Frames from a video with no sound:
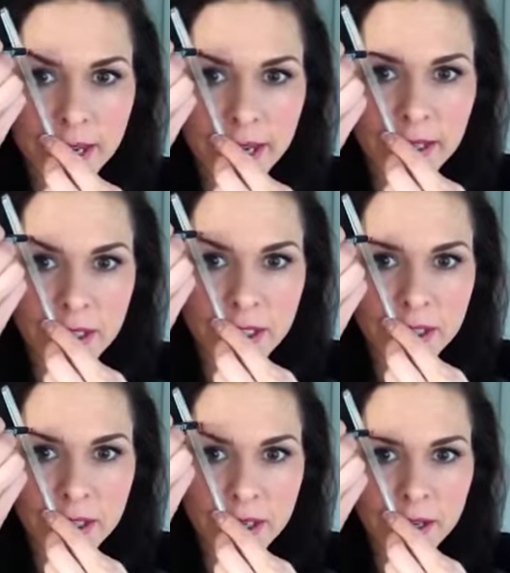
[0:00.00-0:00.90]
edge,
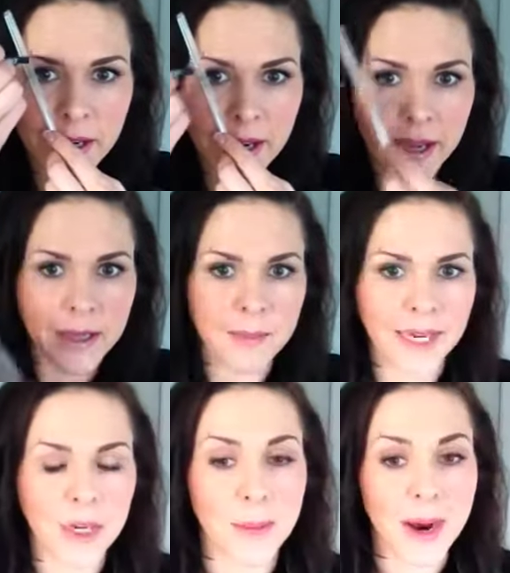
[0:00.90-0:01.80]
and then
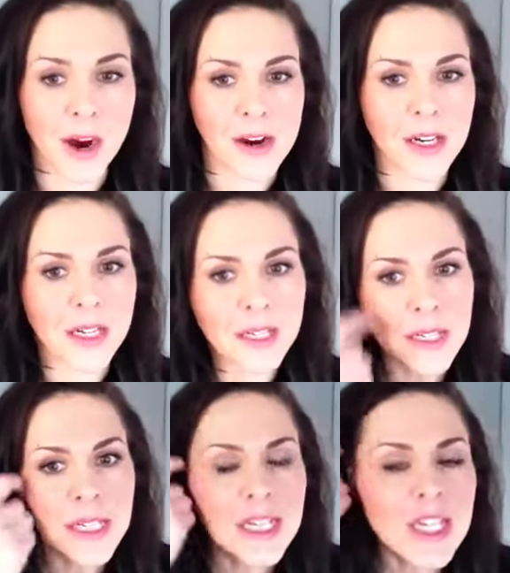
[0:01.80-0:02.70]
make your mark.
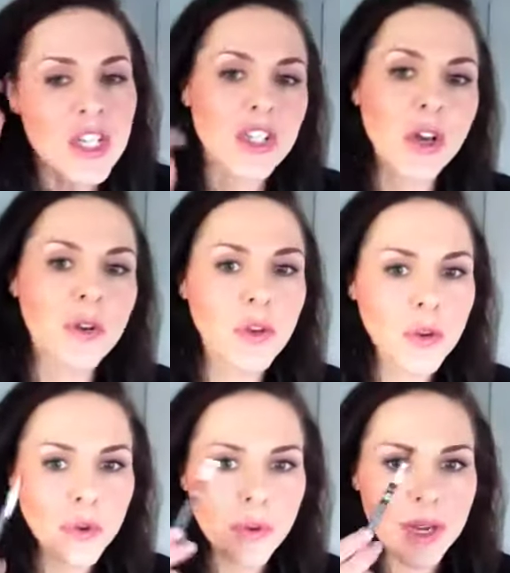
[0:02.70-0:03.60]
So
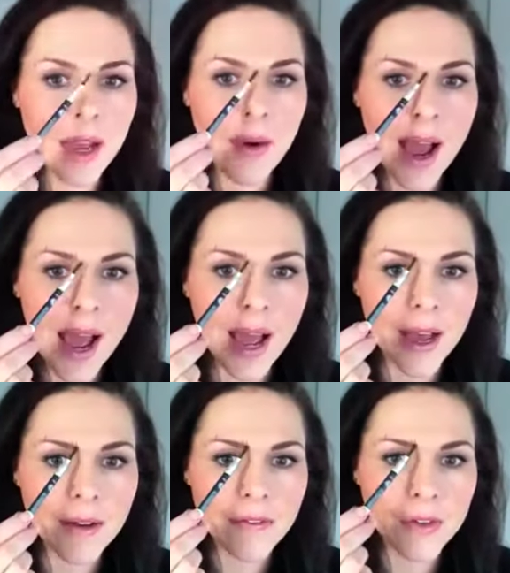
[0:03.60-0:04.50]
you now
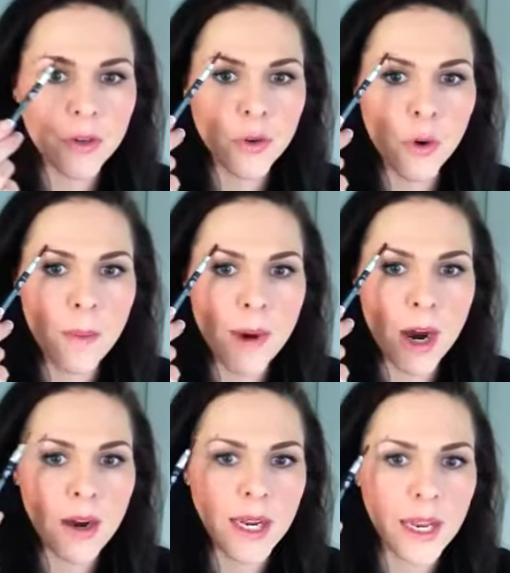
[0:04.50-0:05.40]
have your
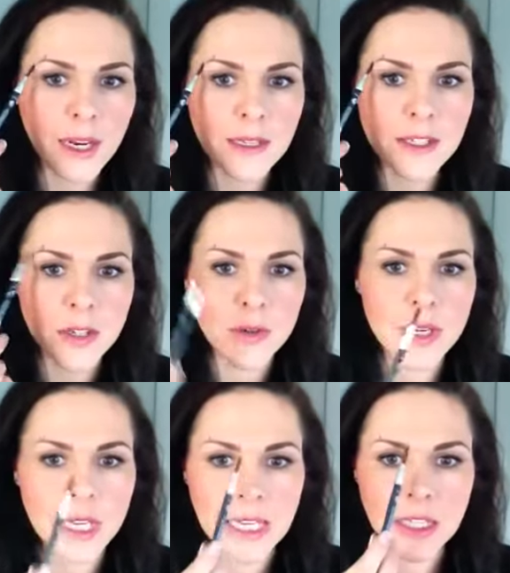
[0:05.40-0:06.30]
markings that you
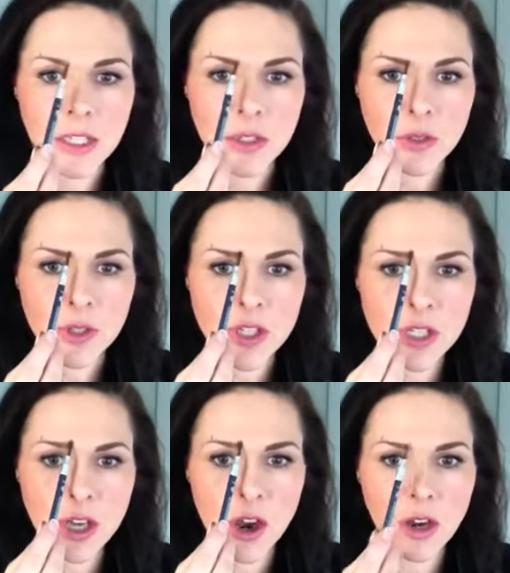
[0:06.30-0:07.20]
need, your
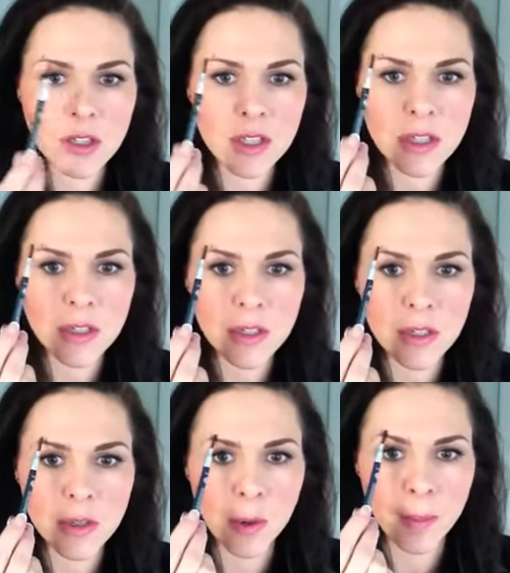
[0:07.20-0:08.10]
start,
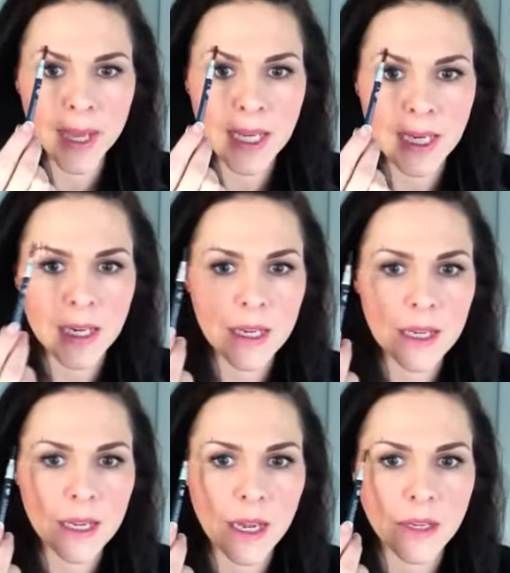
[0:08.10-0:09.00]
your peak
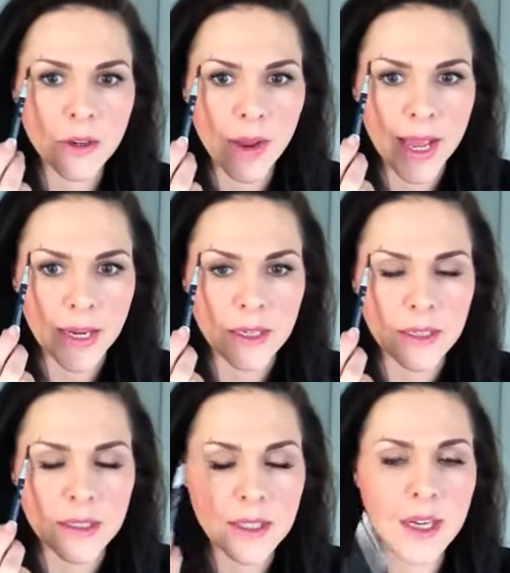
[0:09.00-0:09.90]
and your
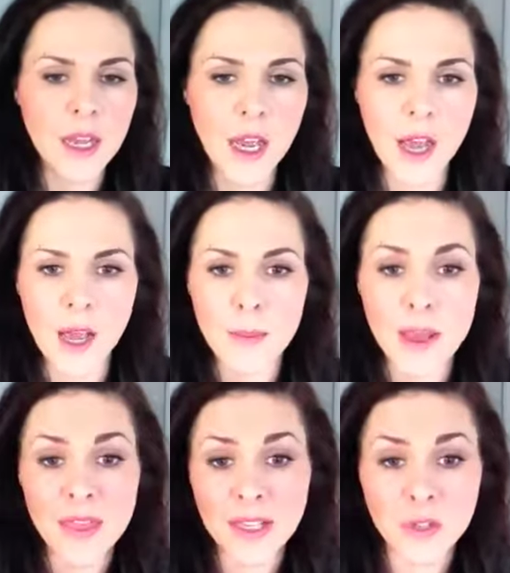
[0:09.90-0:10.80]
end.
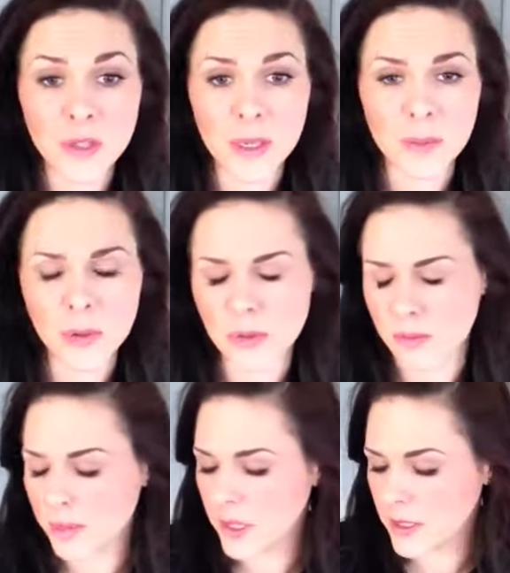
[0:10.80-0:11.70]
And that's really
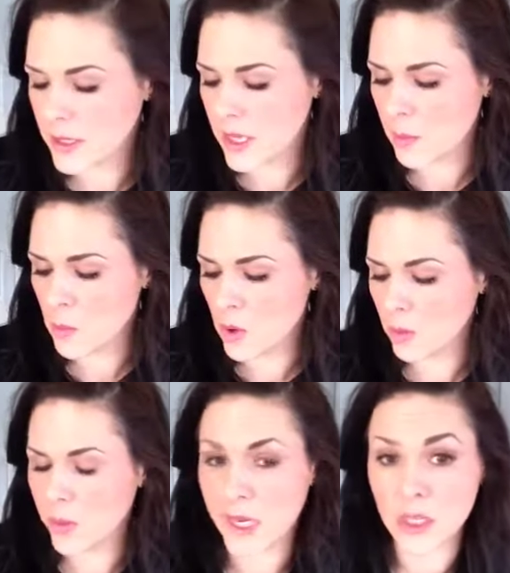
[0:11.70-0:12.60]
important, because then
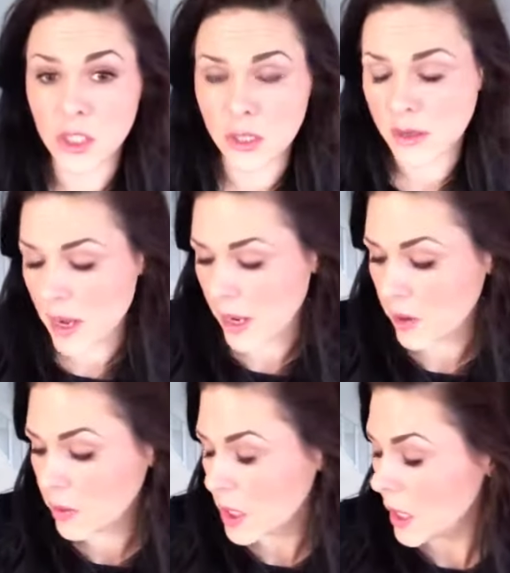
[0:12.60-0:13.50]
what we can do now,